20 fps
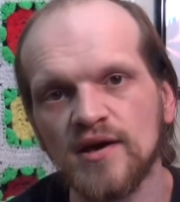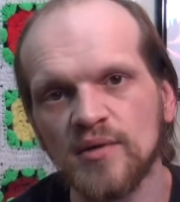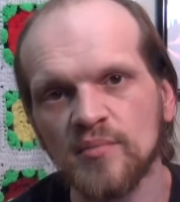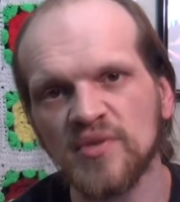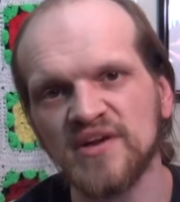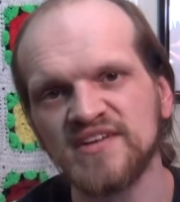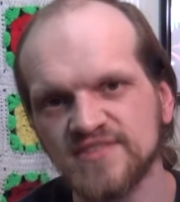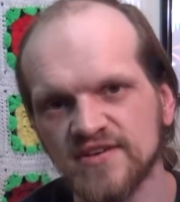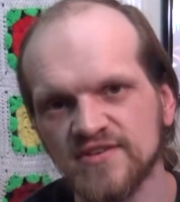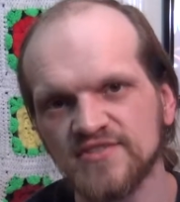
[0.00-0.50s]

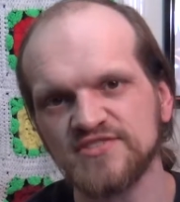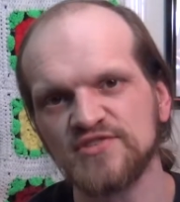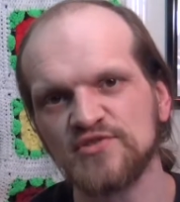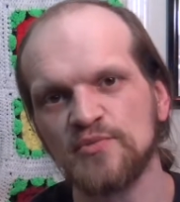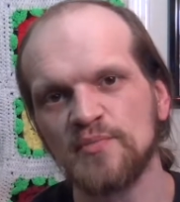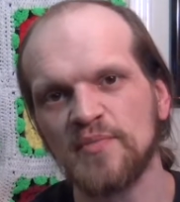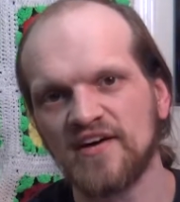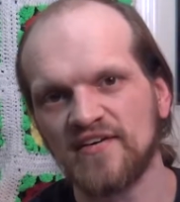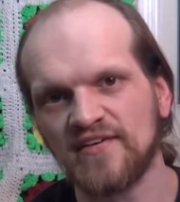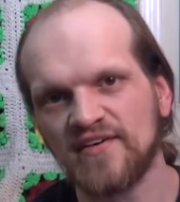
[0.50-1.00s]
But it's also
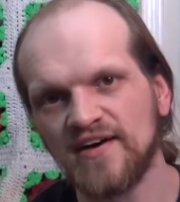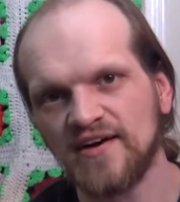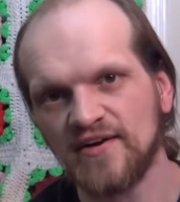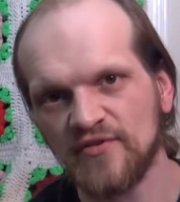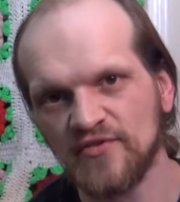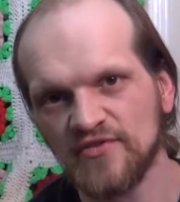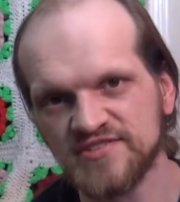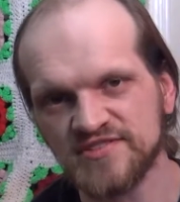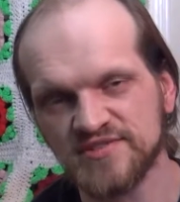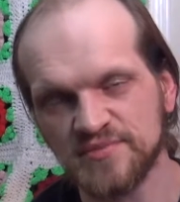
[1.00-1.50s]
about how
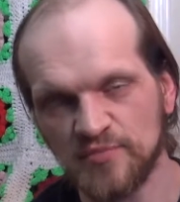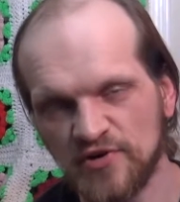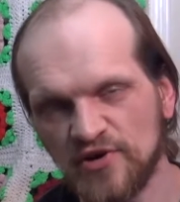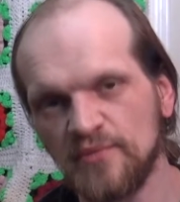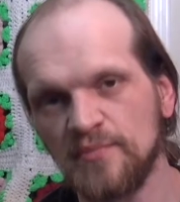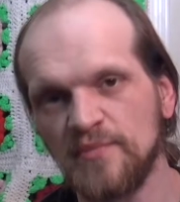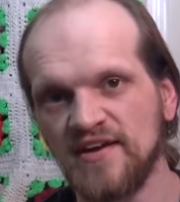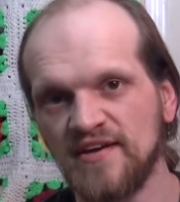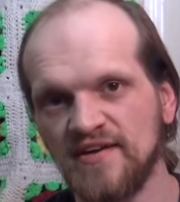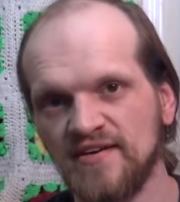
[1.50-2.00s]
the
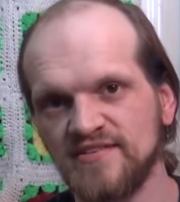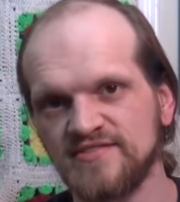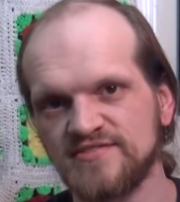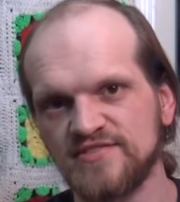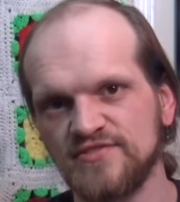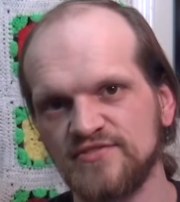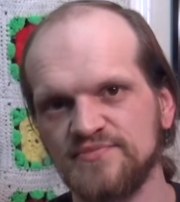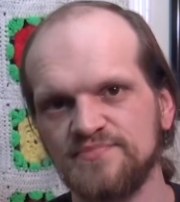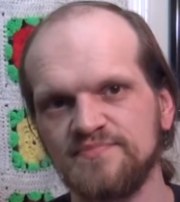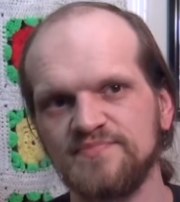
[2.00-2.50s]

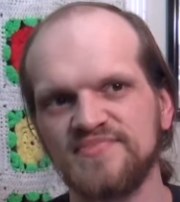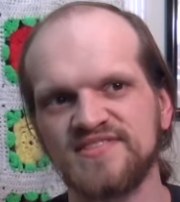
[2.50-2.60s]
suburbanites are